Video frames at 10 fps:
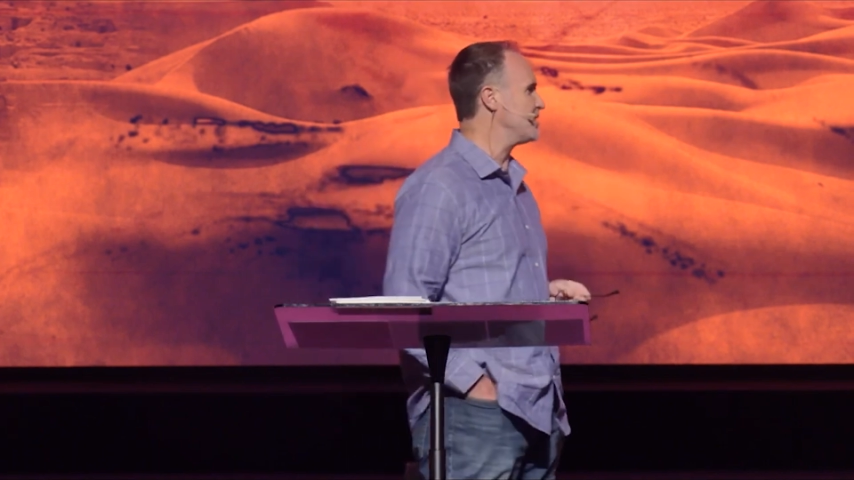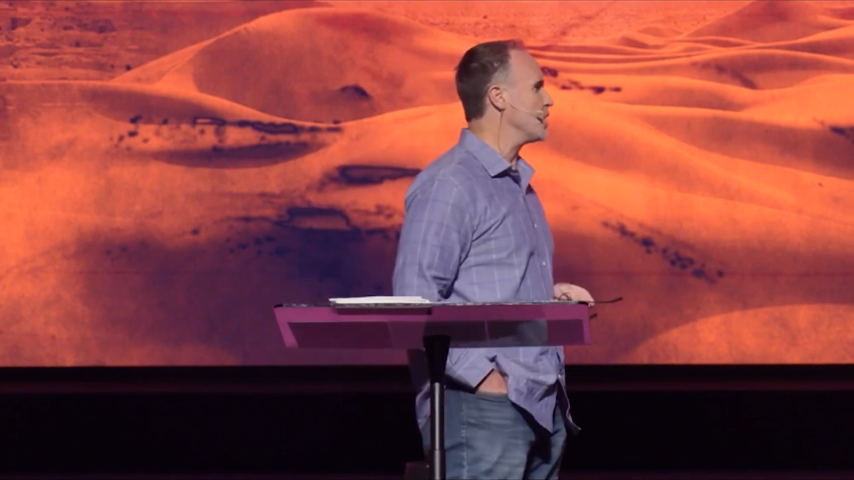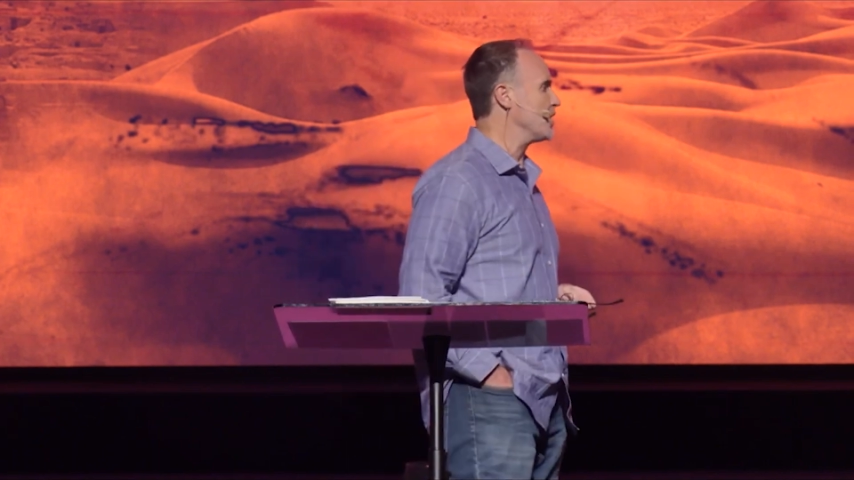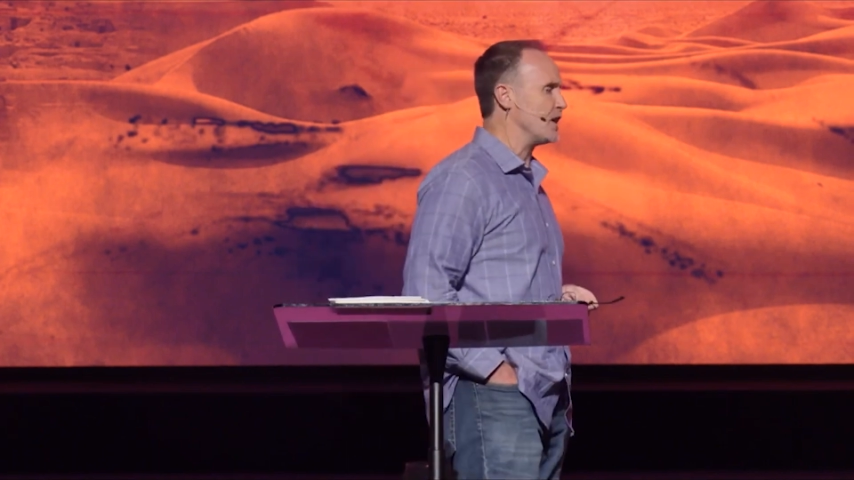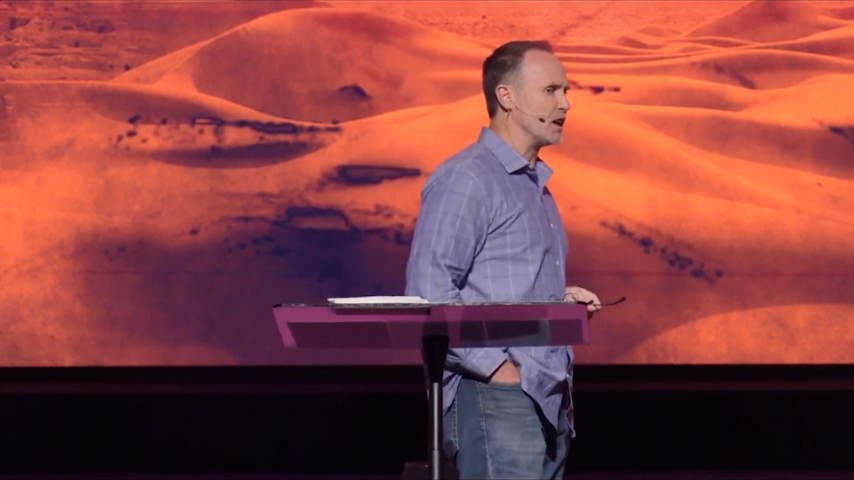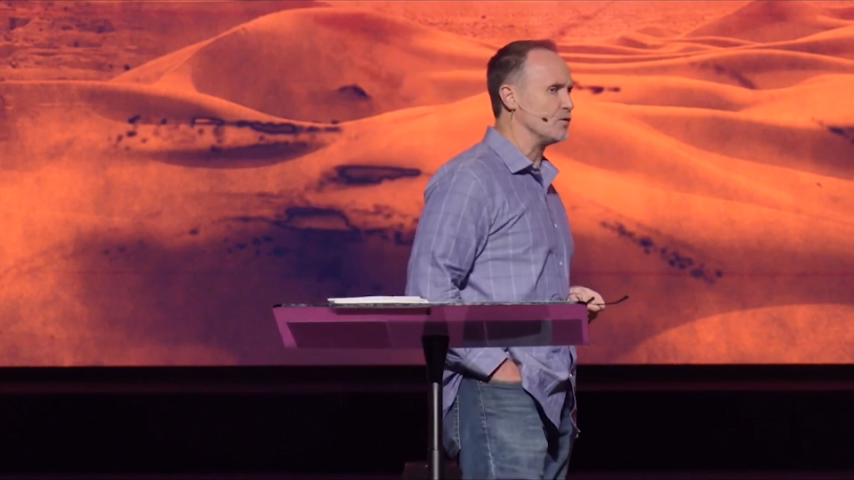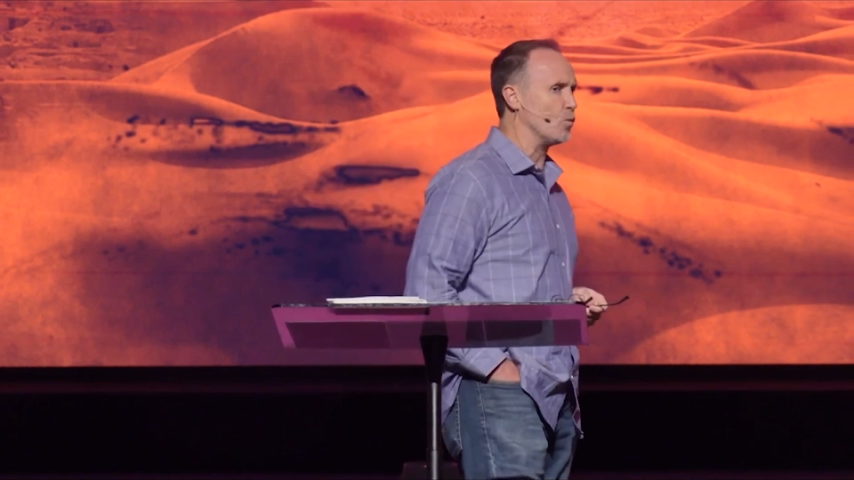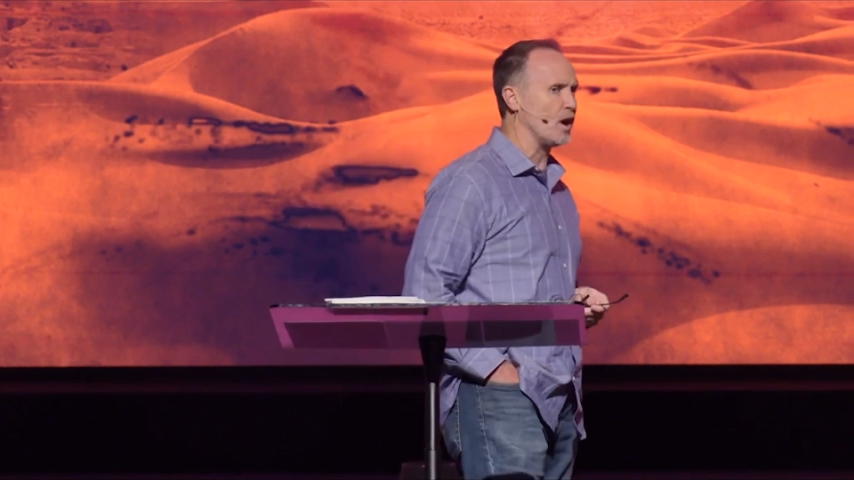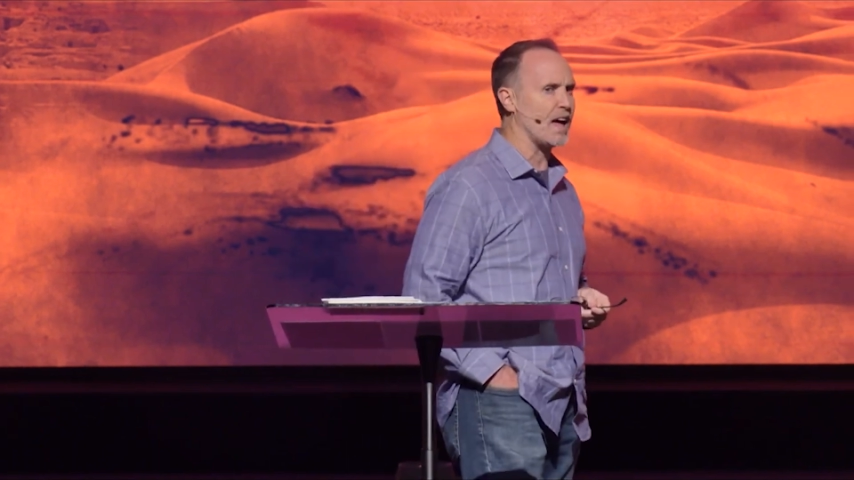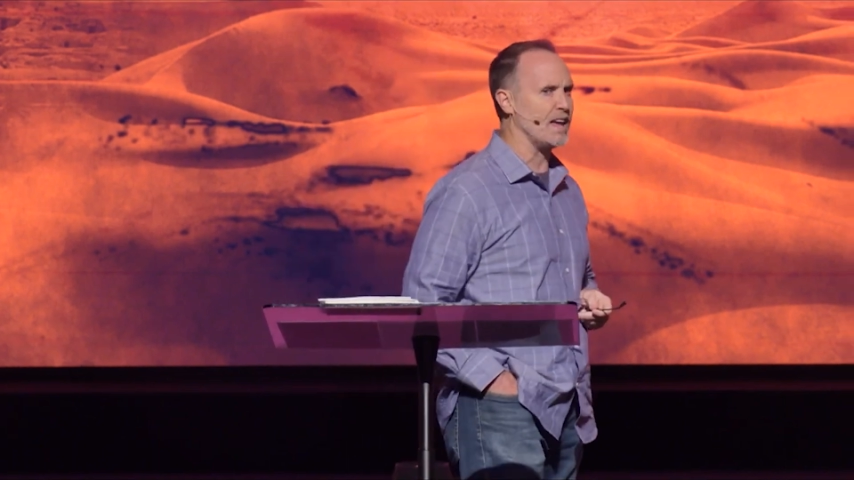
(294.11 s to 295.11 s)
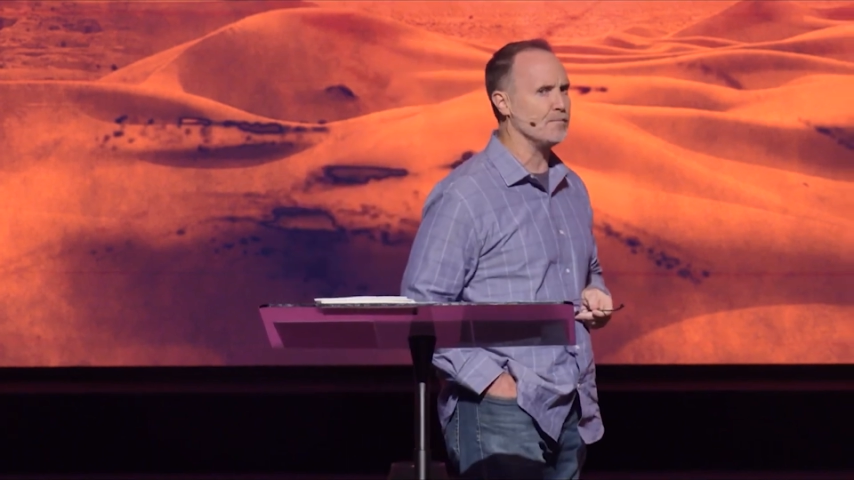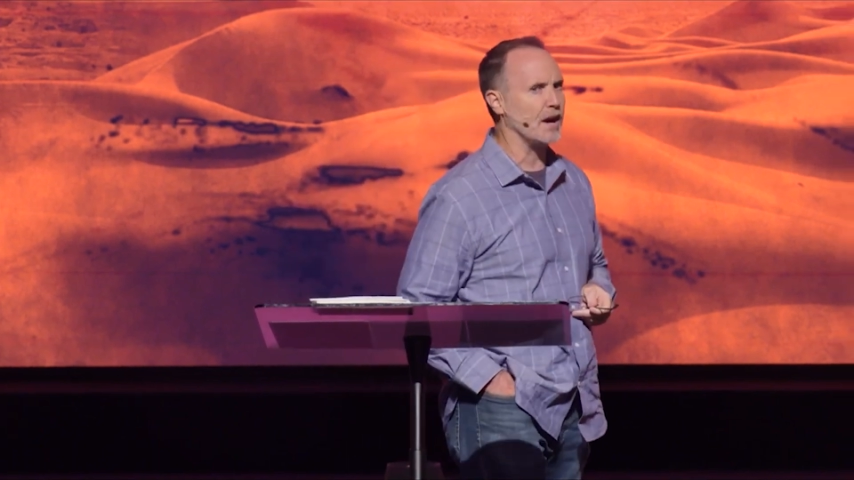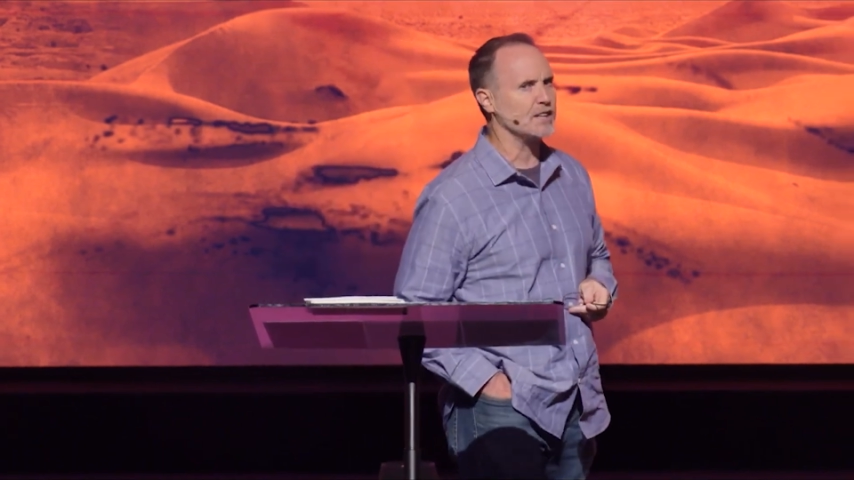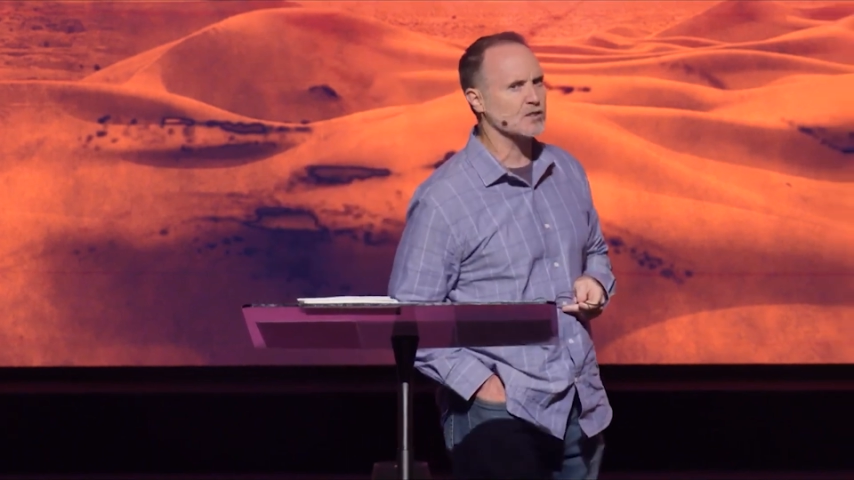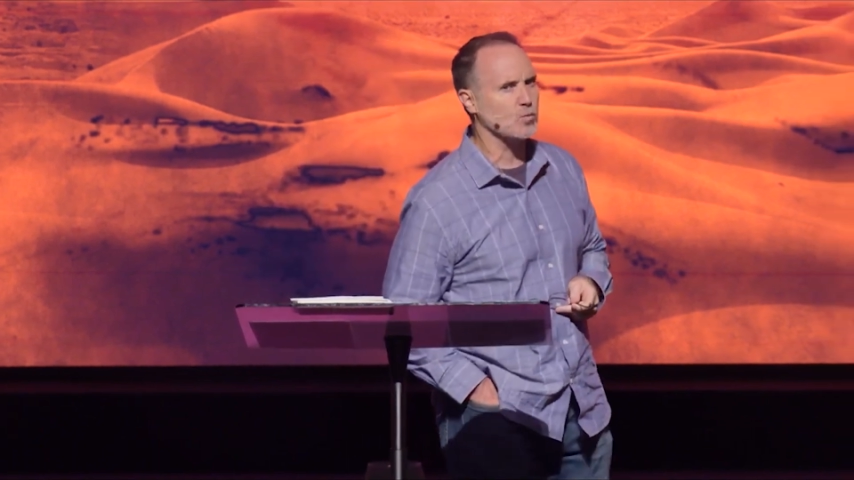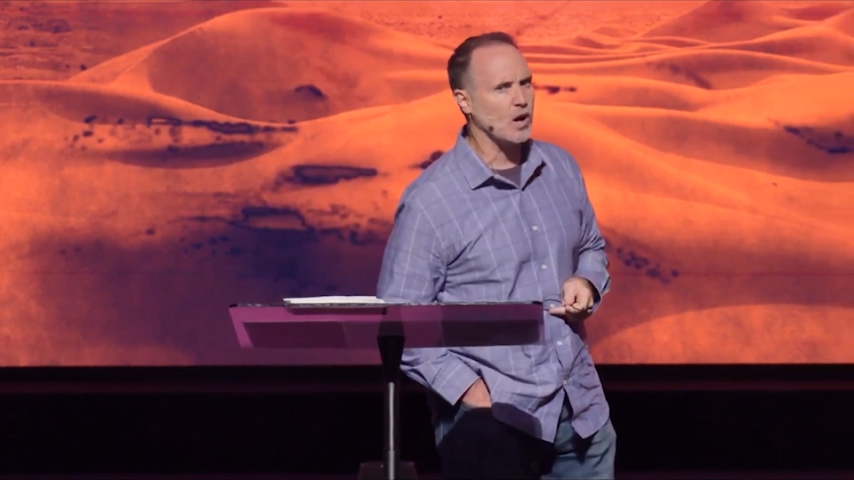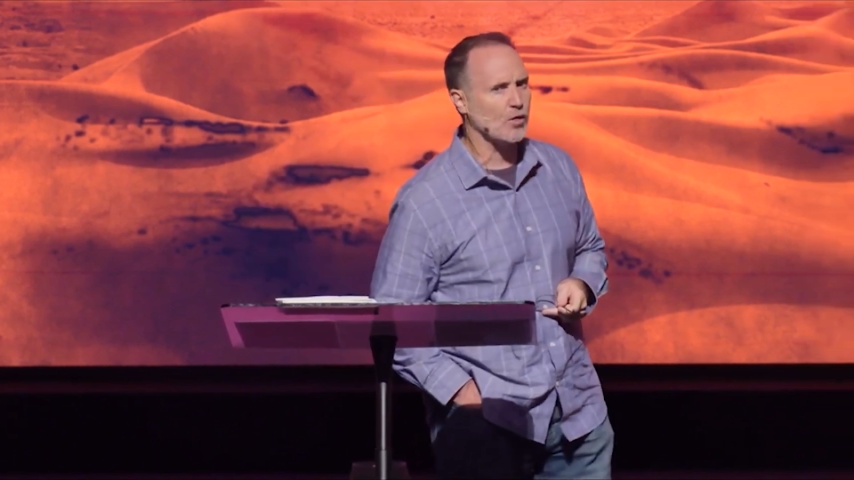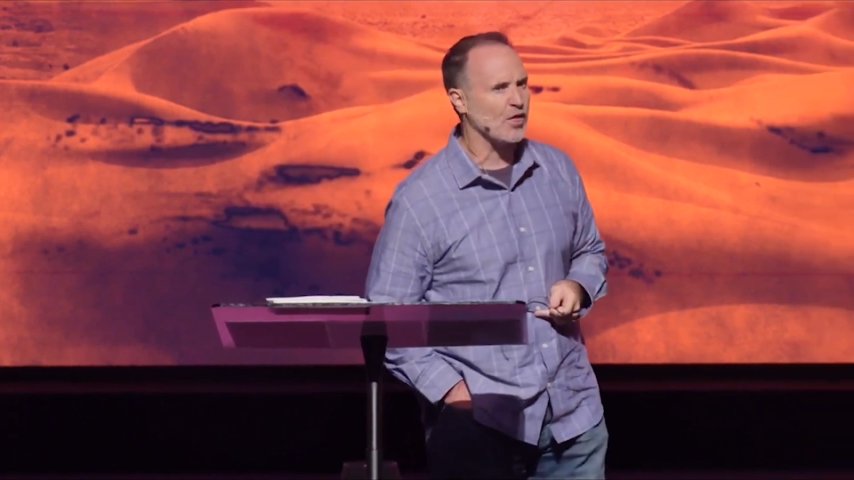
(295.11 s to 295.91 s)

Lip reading: very thing in mind as well.